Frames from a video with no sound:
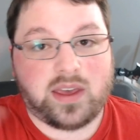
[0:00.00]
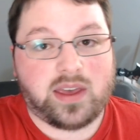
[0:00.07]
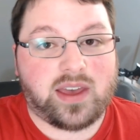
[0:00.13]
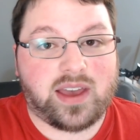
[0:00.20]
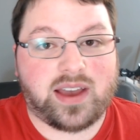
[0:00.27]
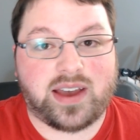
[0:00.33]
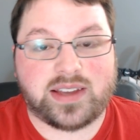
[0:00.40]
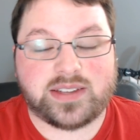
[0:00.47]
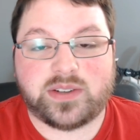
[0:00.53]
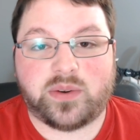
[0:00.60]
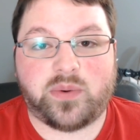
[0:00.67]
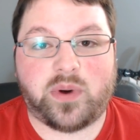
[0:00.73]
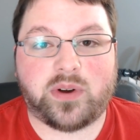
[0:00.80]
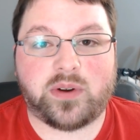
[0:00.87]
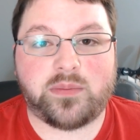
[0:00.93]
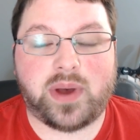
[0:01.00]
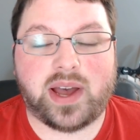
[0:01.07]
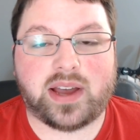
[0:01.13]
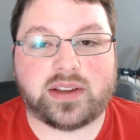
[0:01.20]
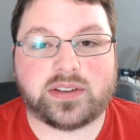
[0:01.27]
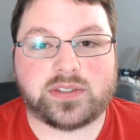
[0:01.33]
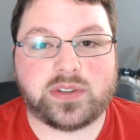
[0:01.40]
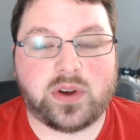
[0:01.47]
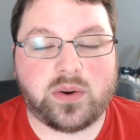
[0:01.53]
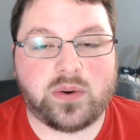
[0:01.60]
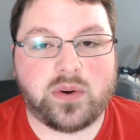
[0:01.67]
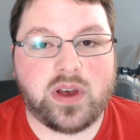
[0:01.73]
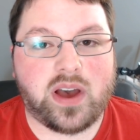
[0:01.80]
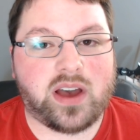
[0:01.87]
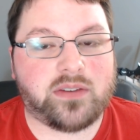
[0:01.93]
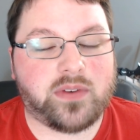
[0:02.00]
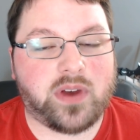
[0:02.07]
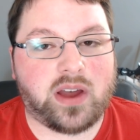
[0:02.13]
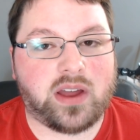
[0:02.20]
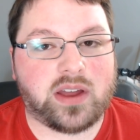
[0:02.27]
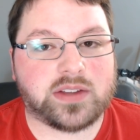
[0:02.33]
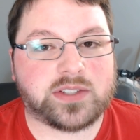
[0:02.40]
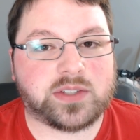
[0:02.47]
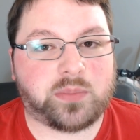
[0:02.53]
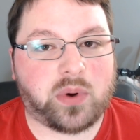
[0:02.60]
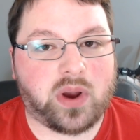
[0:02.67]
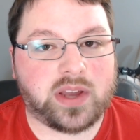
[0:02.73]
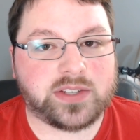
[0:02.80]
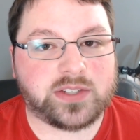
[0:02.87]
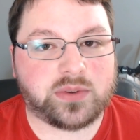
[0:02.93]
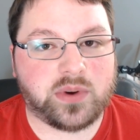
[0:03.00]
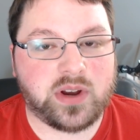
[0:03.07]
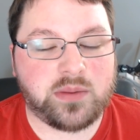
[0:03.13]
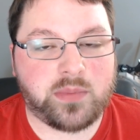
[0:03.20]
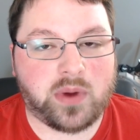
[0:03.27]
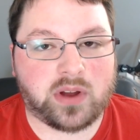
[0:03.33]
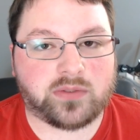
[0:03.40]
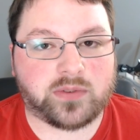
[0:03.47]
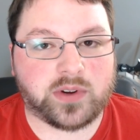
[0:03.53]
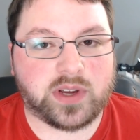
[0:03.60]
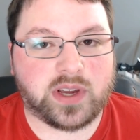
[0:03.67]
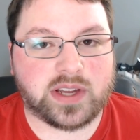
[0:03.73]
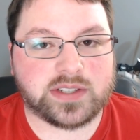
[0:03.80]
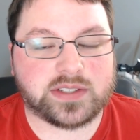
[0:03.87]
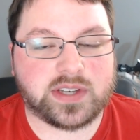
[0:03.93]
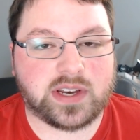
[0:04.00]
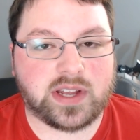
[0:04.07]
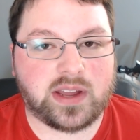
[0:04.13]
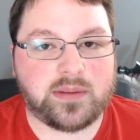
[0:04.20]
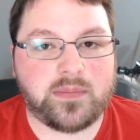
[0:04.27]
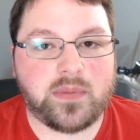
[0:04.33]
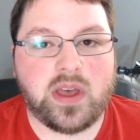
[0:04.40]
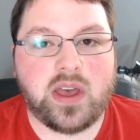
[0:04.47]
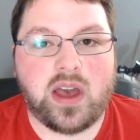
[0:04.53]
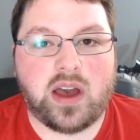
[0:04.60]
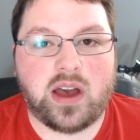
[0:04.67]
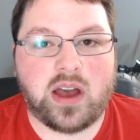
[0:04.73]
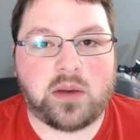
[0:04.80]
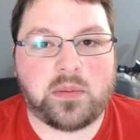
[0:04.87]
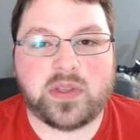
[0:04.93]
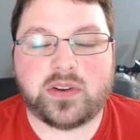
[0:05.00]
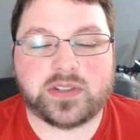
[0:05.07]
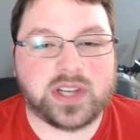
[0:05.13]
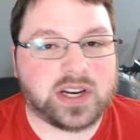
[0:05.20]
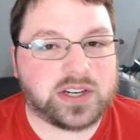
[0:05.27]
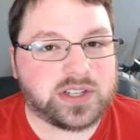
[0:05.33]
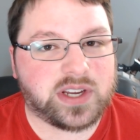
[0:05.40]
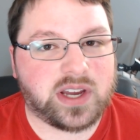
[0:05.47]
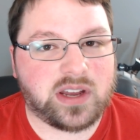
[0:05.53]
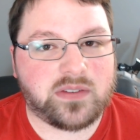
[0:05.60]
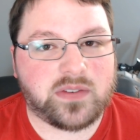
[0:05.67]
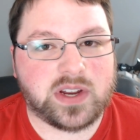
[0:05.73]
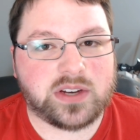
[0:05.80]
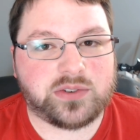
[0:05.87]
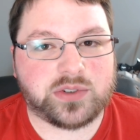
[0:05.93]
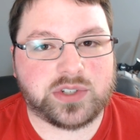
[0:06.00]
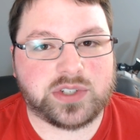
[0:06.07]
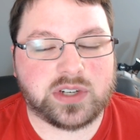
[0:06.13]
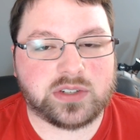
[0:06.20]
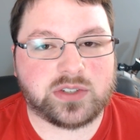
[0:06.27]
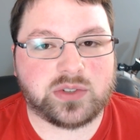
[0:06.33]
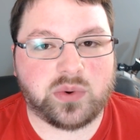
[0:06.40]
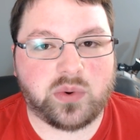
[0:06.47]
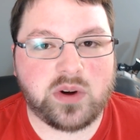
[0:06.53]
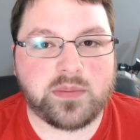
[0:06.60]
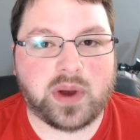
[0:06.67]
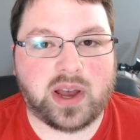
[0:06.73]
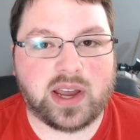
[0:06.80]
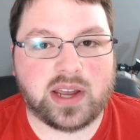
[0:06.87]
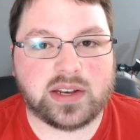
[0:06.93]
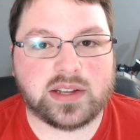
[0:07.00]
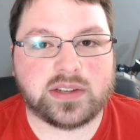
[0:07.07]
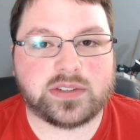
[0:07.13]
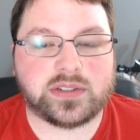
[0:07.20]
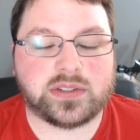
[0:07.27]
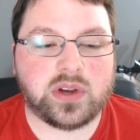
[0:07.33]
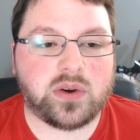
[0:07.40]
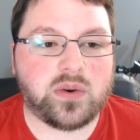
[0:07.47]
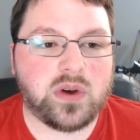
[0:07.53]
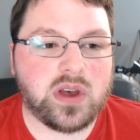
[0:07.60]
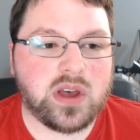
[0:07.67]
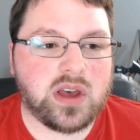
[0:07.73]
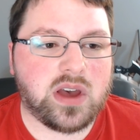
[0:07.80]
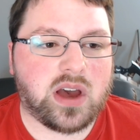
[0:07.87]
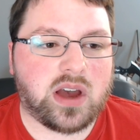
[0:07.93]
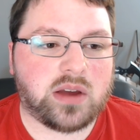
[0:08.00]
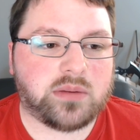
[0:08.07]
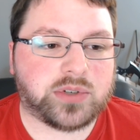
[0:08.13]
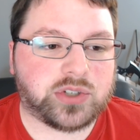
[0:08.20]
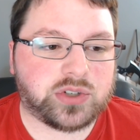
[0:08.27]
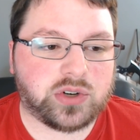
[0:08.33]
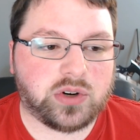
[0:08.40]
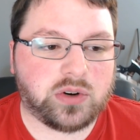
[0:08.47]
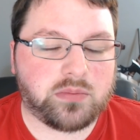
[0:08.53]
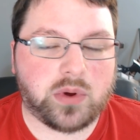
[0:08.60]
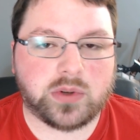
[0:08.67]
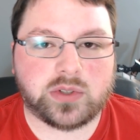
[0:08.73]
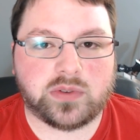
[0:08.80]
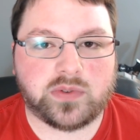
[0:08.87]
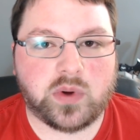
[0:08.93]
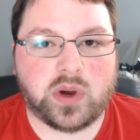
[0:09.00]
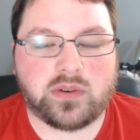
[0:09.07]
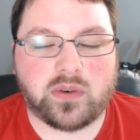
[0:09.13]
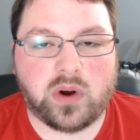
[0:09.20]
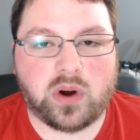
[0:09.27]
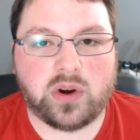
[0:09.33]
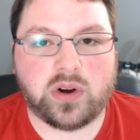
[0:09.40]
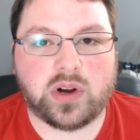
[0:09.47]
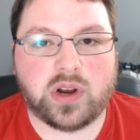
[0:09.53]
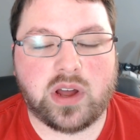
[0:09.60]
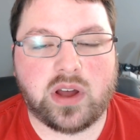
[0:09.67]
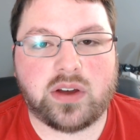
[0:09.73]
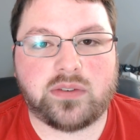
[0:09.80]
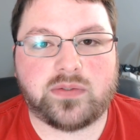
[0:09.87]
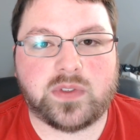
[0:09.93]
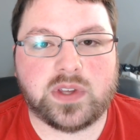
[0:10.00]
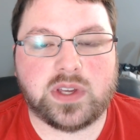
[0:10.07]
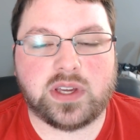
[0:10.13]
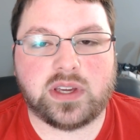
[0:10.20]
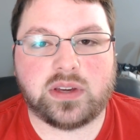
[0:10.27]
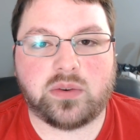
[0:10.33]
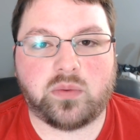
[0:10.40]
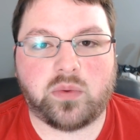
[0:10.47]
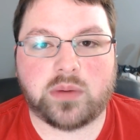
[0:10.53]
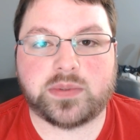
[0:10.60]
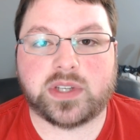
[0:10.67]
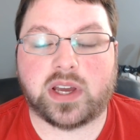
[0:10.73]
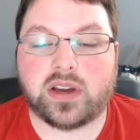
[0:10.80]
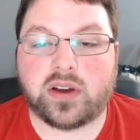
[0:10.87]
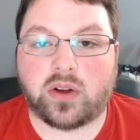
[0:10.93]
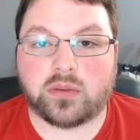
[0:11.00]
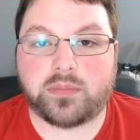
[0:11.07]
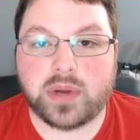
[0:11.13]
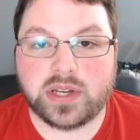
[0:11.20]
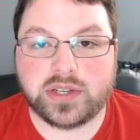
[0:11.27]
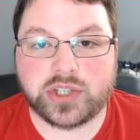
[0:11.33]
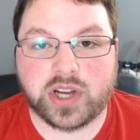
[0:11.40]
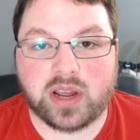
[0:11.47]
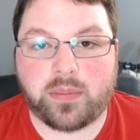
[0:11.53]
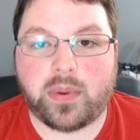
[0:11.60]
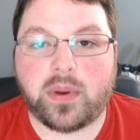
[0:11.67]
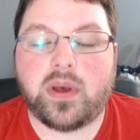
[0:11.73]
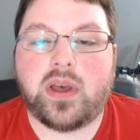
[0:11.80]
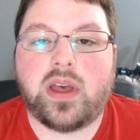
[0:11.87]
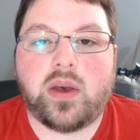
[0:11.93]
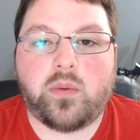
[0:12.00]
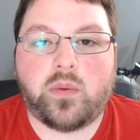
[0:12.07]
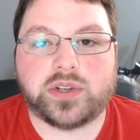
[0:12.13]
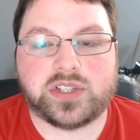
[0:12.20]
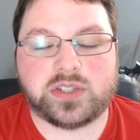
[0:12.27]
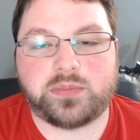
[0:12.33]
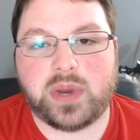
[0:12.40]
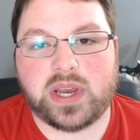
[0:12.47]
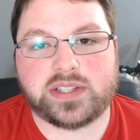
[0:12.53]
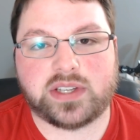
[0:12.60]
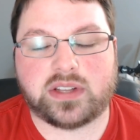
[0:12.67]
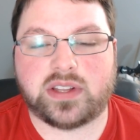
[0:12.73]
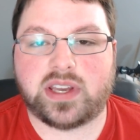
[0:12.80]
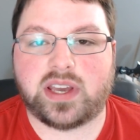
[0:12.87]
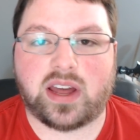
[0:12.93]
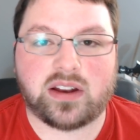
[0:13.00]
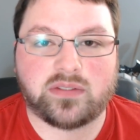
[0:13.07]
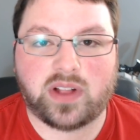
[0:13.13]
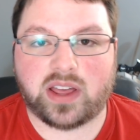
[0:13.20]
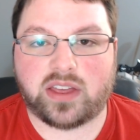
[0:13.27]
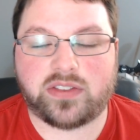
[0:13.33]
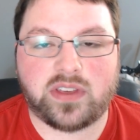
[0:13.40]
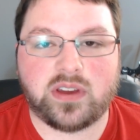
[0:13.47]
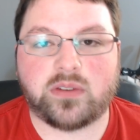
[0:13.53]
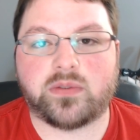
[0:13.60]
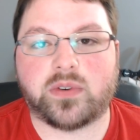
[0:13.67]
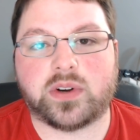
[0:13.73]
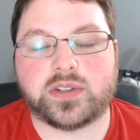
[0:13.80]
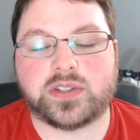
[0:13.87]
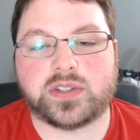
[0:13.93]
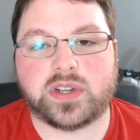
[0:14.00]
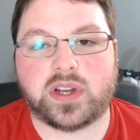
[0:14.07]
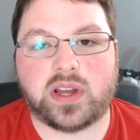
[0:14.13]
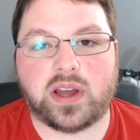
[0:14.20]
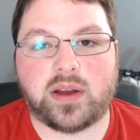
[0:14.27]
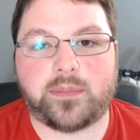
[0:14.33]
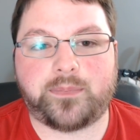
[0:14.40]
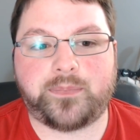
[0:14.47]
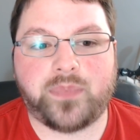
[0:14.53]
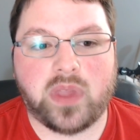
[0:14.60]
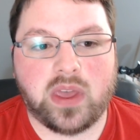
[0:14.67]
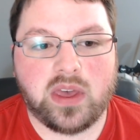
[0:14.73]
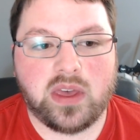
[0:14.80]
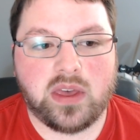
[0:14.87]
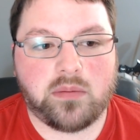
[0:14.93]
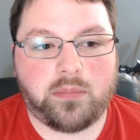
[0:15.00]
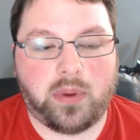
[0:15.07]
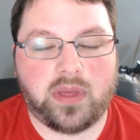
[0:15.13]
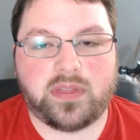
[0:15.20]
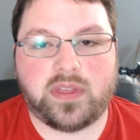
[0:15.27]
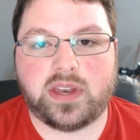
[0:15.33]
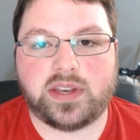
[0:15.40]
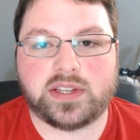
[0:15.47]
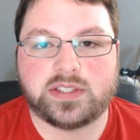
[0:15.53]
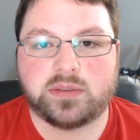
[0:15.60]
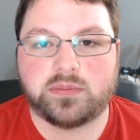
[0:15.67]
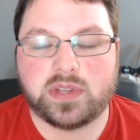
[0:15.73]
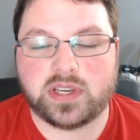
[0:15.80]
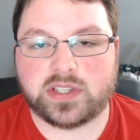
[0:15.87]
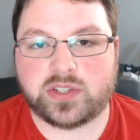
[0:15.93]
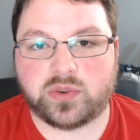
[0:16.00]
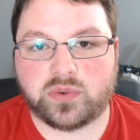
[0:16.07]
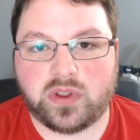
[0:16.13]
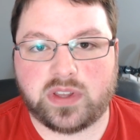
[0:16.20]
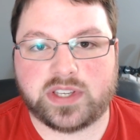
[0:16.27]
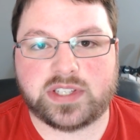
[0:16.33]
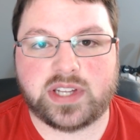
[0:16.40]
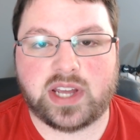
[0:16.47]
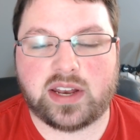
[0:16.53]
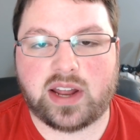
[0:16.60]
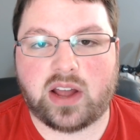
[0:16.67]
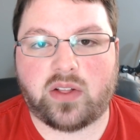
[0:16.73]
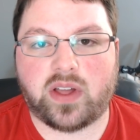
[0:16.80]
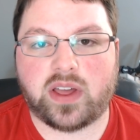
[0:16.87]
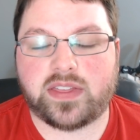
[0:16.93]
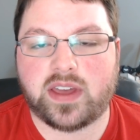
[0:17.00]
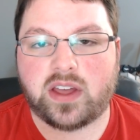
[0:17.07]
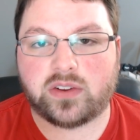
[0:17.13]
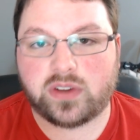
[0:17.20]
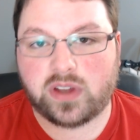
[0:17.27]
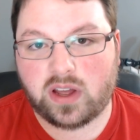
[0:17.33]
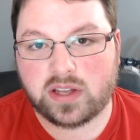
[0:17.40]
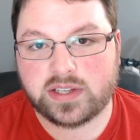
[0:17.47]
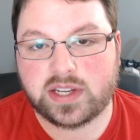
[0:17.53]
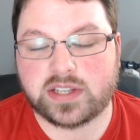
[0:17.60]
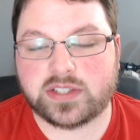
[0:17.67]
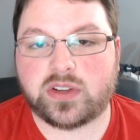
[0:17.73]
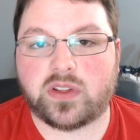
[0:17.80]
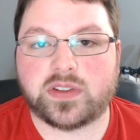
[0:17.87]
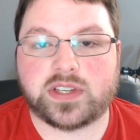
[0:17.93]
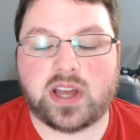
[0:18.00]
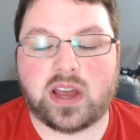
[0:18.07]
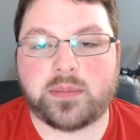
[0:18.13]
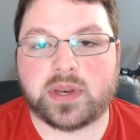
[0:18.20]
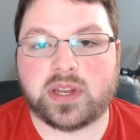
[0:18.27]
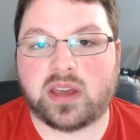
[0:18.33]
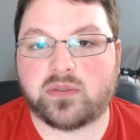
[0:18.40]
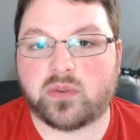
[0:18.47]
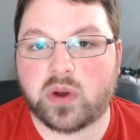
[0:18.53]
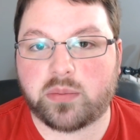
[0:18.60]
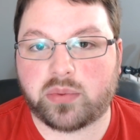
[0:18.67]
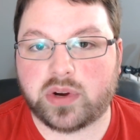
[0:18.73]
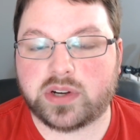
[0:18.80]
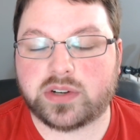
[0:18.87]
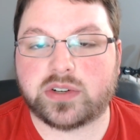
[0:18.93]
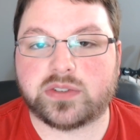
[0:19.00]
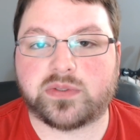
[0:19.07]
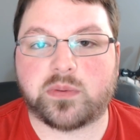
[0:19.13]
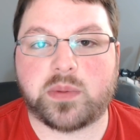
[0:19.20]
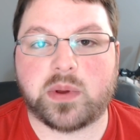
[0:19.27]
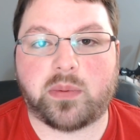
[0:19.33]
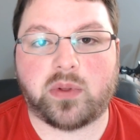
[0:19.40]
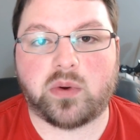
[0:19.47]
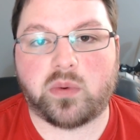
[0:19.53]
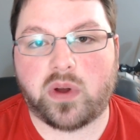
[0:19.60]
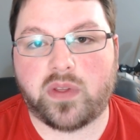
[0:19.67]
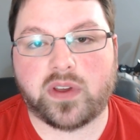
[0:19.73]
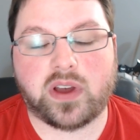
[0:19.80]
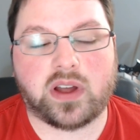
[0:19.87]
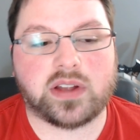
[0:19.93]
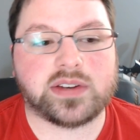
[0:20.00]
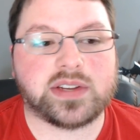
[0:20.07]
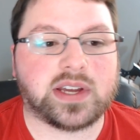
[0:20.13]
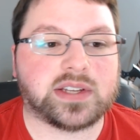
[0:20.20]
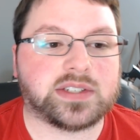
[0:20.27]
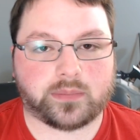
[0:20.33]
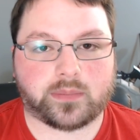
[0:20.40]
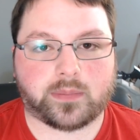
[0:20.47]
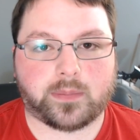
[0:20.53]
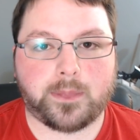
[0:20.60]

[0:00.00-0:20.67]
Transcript: Hey guys, welcome back. So I've got a surprise 3D model for you guys today, and there's actually kind of an interesting story behind it. So I'm sure most of you have heard of the website called Pinshape, which is basically kind of like Thingiverse, but they did some things to really stand out. Like they held contests all the time and gave away printers for people who won the contest.